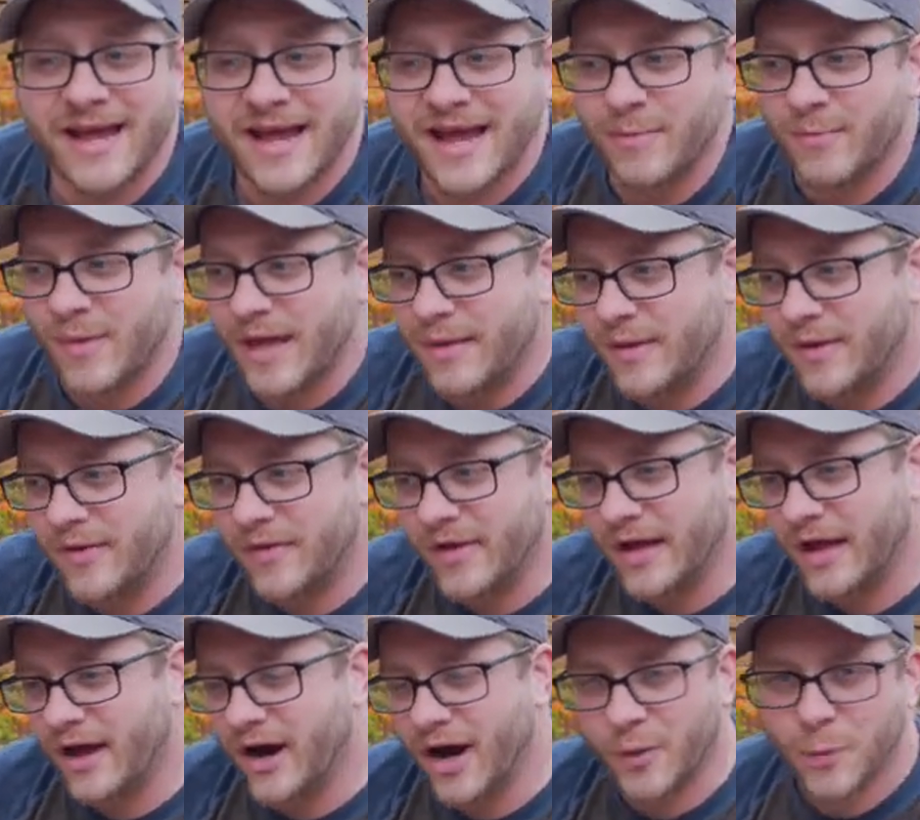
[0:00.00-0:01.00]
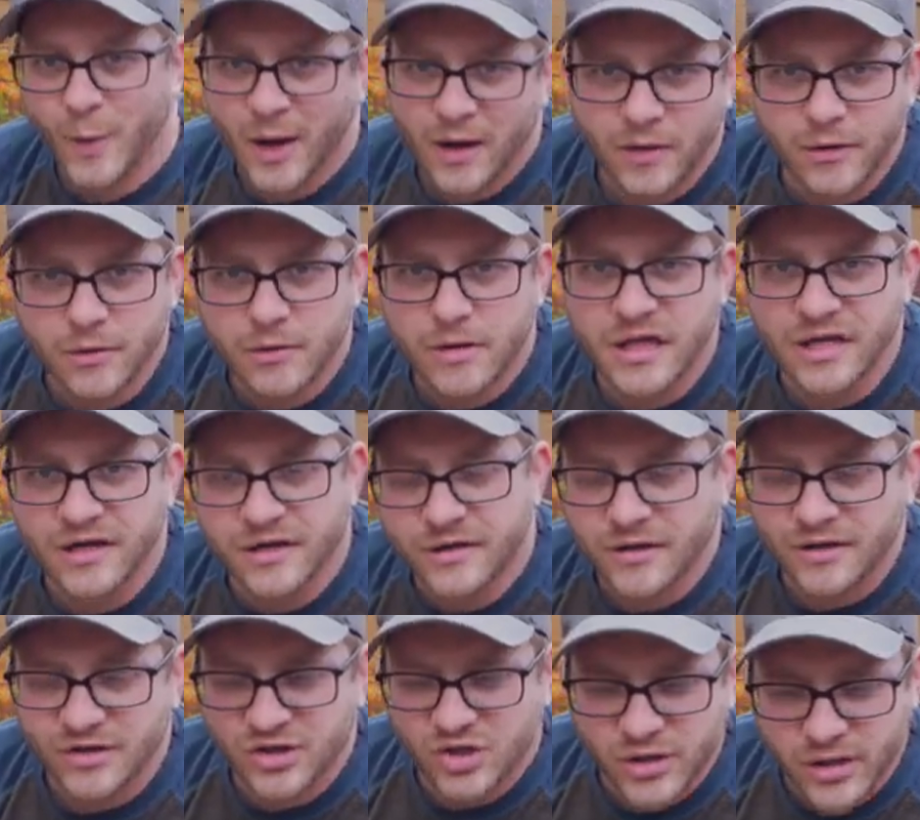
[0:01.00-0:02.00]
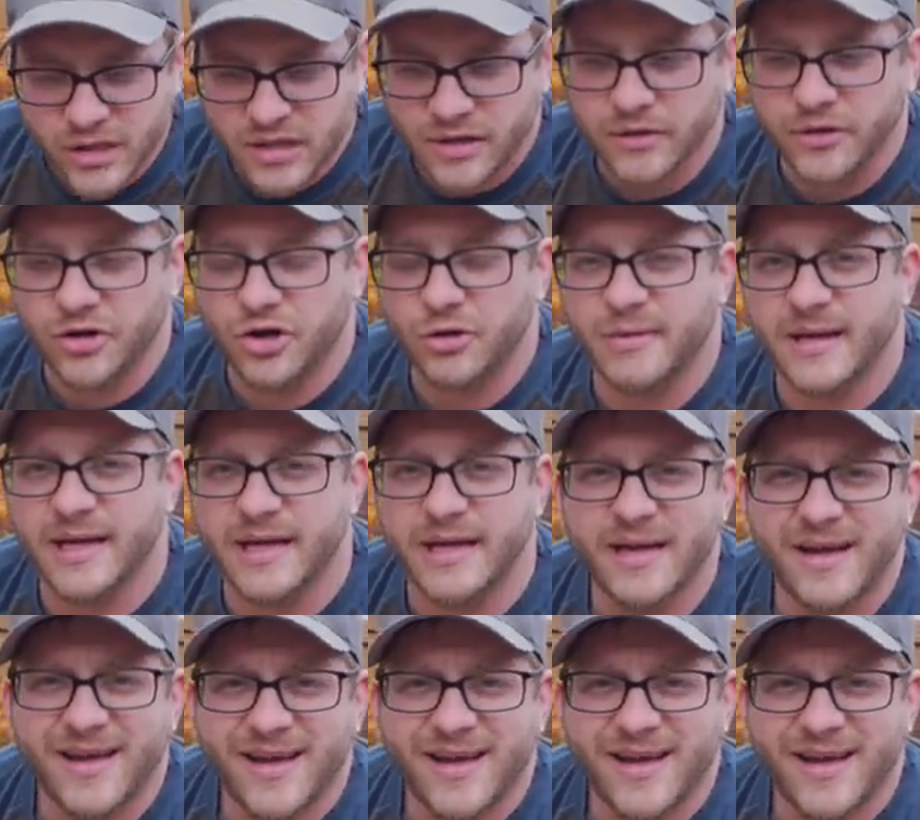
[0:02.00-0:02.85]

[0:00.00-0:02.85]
and maybe the hardware loosened just a little bit.